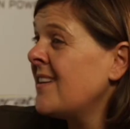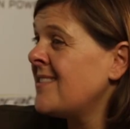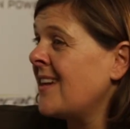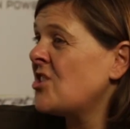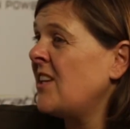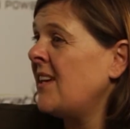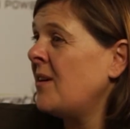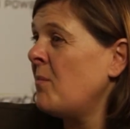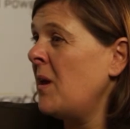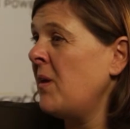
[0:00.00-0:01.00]
it's
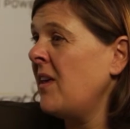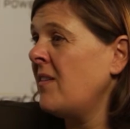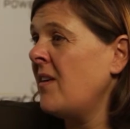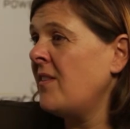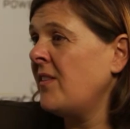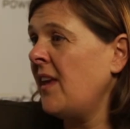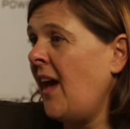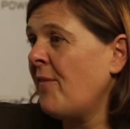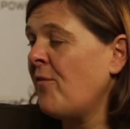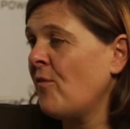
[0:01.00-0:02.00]
actually maybe the
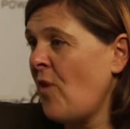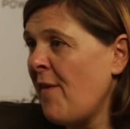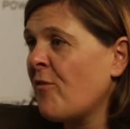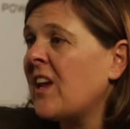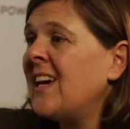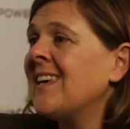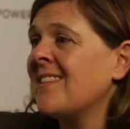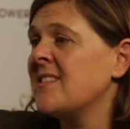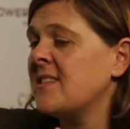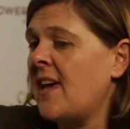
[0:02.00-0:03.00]

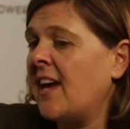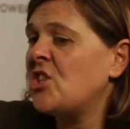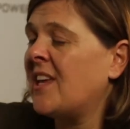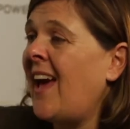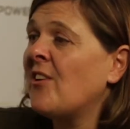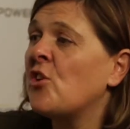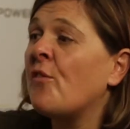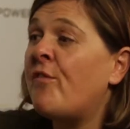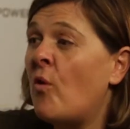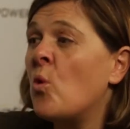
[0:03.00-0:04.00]
Africans actually cannot
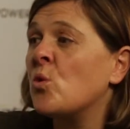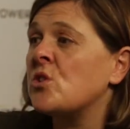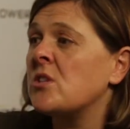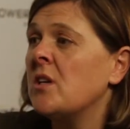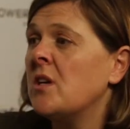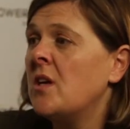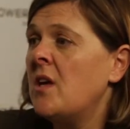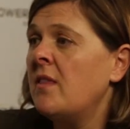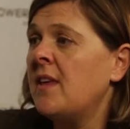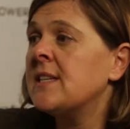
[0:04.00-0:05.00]
afford
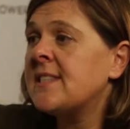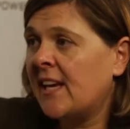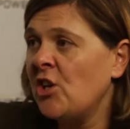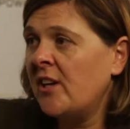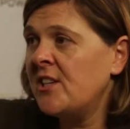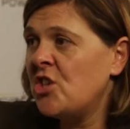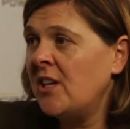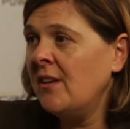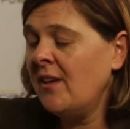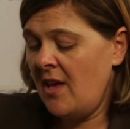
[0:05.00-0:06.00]
the technology?